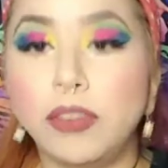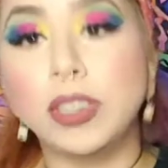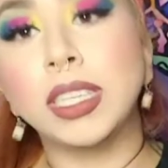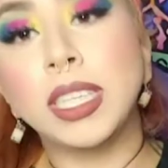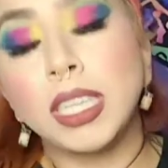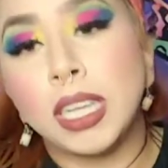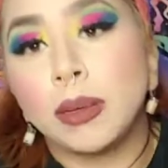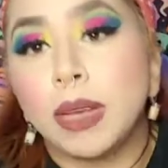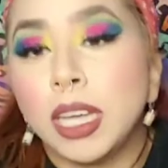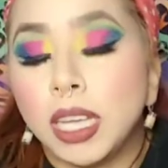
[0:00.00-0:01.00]
Versus
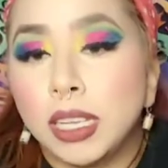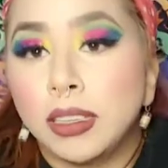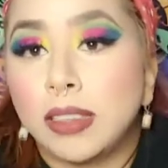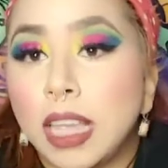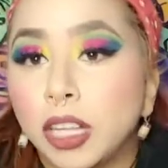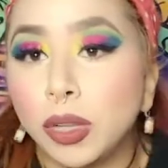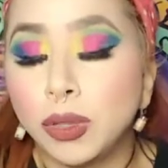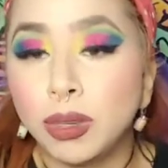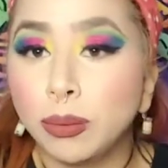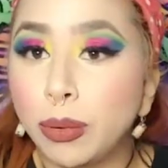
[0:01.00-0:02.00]
Enigma is a
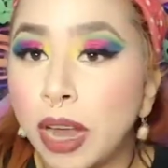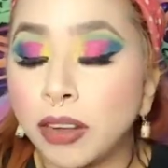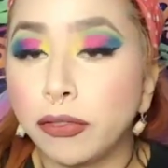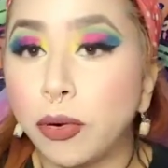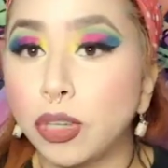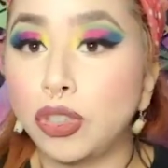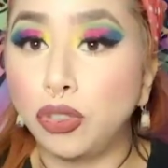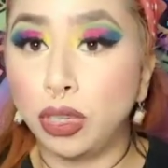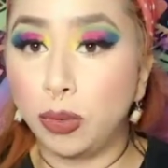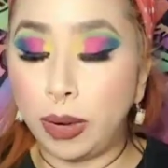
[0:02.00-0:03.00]
clothing brand for
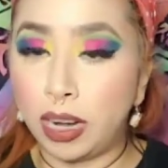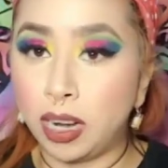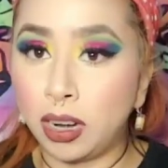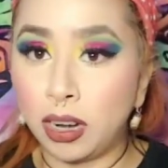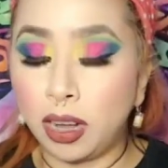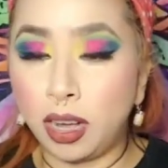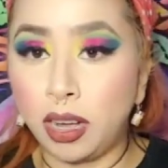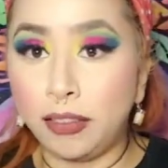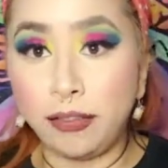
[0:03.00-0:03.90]
streetwear uh,